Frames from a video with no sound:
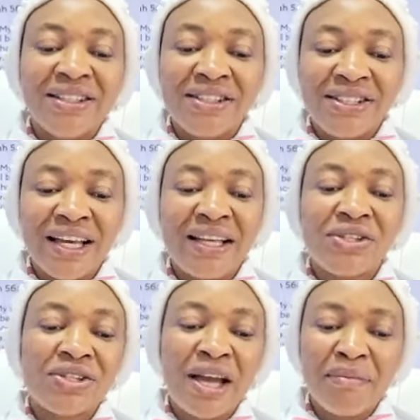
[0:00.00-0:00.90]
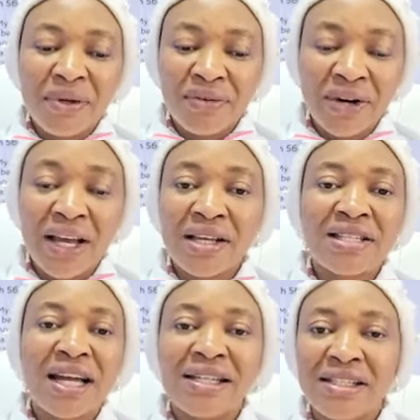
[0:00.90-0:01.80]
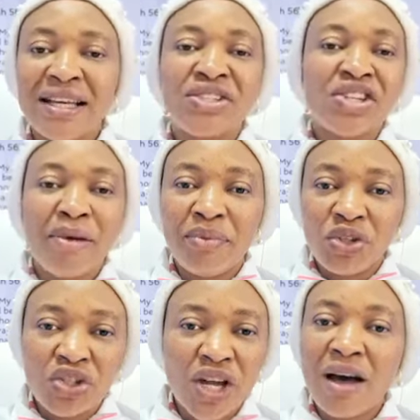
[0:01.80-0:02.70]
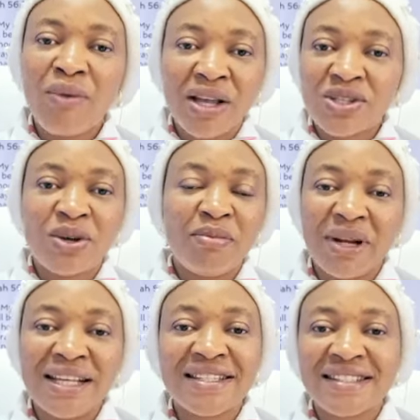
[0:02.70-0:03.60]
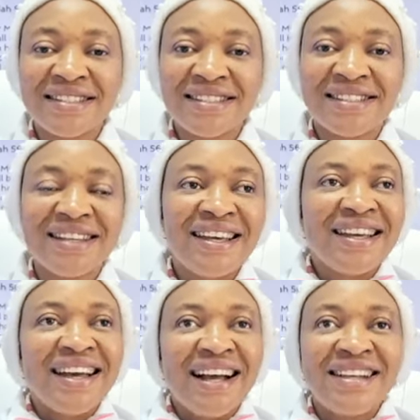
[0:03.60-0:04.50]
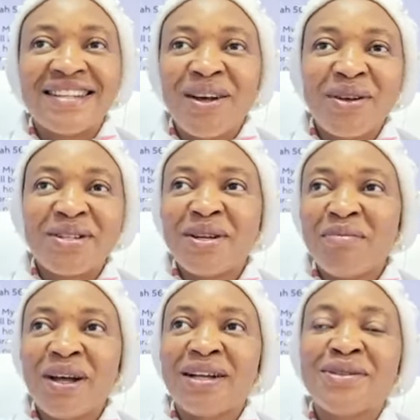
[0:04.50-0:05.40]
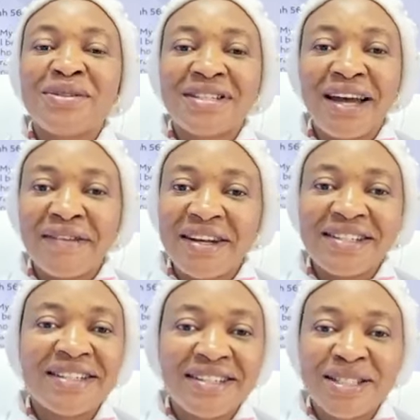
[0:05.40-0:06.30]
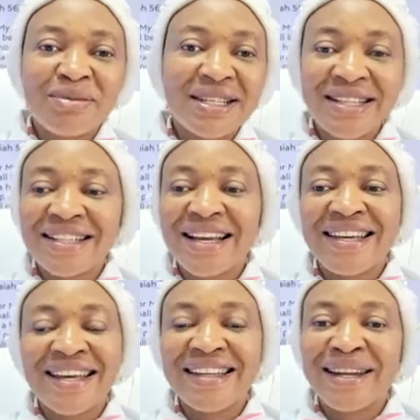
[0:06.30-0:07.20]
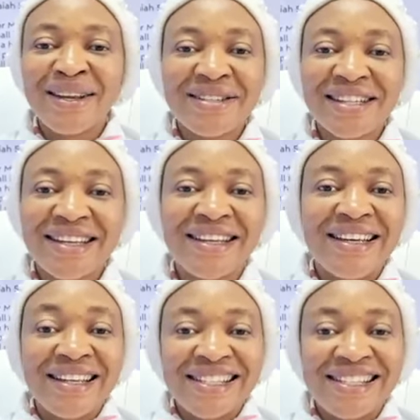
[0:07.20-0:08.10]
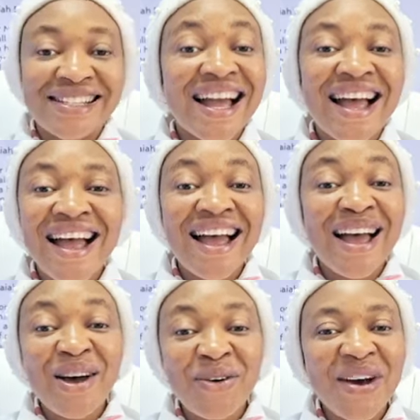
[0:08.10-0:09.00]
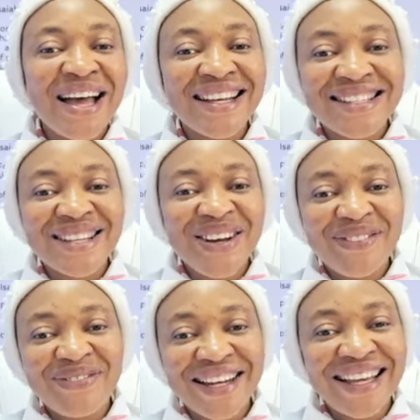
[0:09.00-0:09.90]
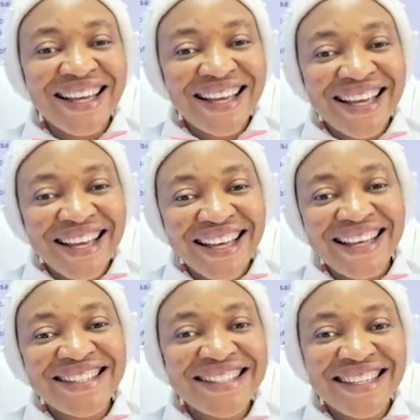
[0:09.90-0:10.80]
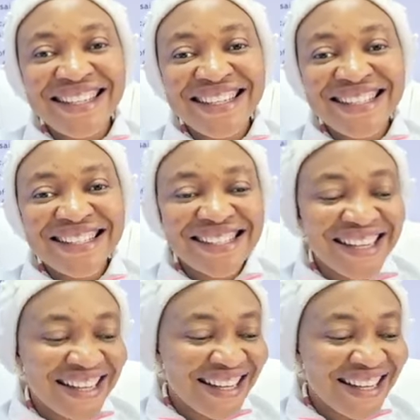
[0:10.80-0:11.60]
There shall be rest and there shall be showers of blessings. As I was about to start releasing this message, I hear the Lord say, showers of blessings.